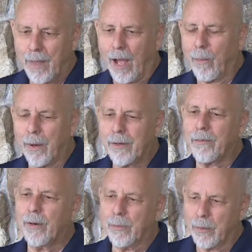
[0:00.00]
I wonder
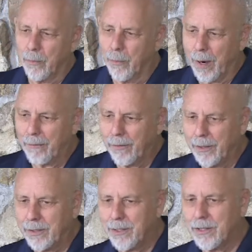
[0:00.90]
if we would
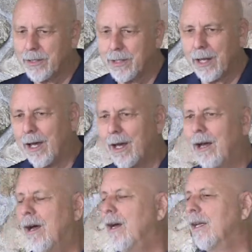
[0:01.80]
reverence
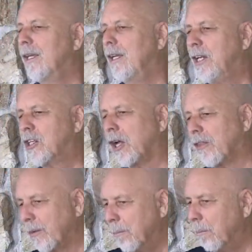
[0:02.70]
each
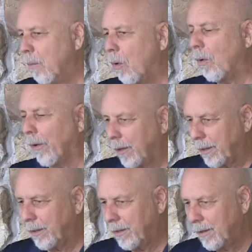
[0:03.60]
other more